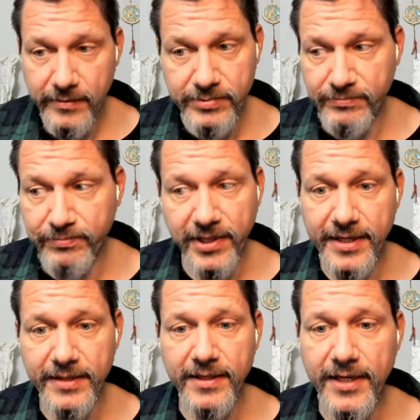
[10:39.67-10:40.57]
Plug
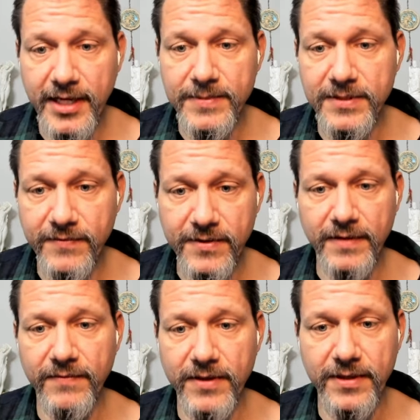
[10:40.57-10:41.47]
in the names of
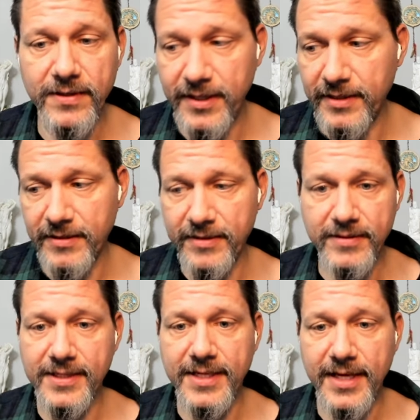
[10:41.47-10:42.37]
the
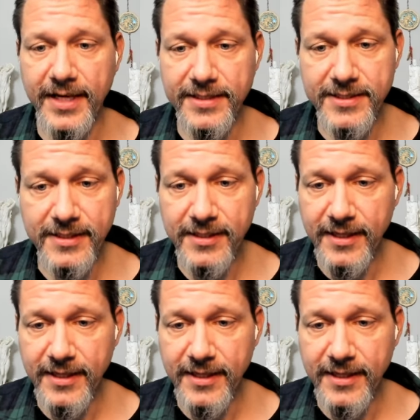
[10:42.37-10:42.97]
gods,